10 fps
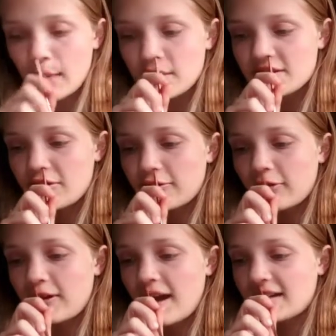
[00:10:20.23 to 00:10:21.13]
Emma's
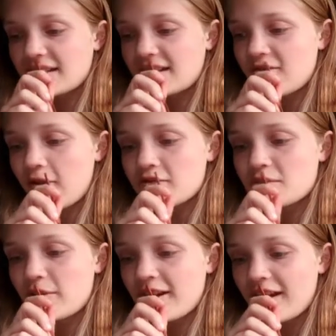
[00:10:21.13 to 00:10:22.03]
overreacting, so I was
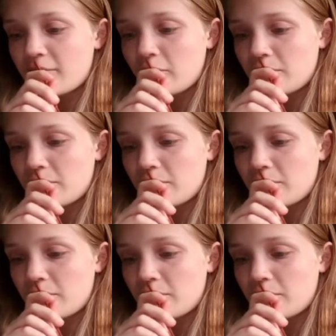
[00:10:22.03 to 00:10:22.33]
spraying Emma